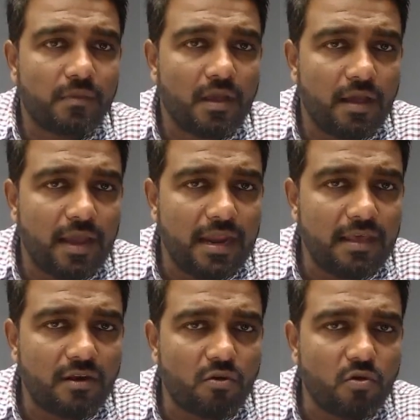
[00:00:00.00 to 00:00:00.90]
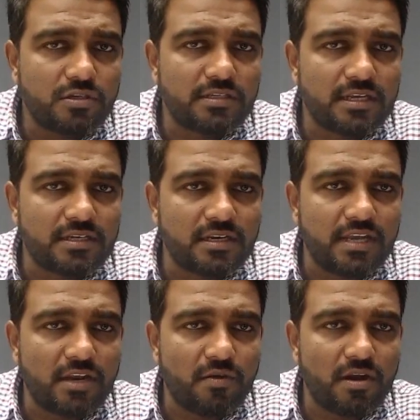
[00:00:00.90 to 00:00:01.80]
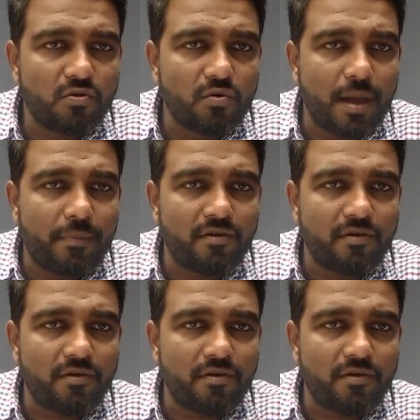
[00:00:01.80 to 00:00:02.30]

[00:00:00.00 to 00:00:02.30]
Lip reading: Any other course in session January to April